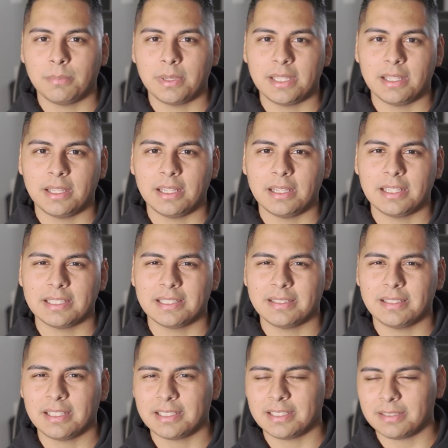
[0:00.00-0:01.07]

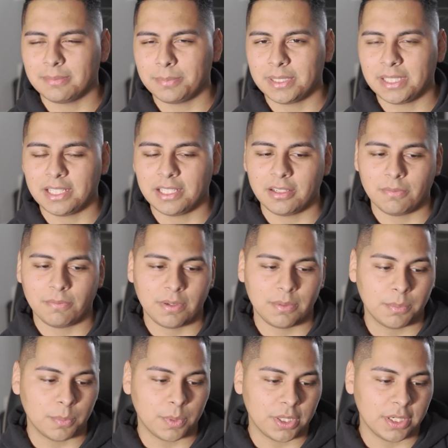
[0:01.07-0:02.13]
at the beginning of
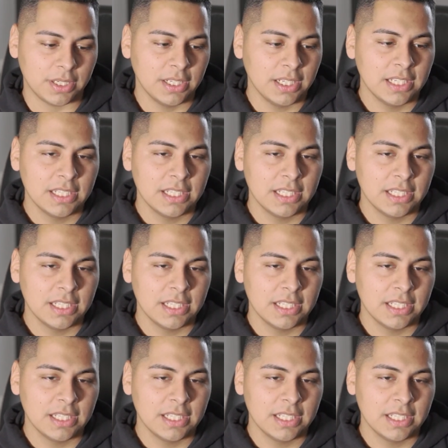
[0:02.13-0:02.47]
February.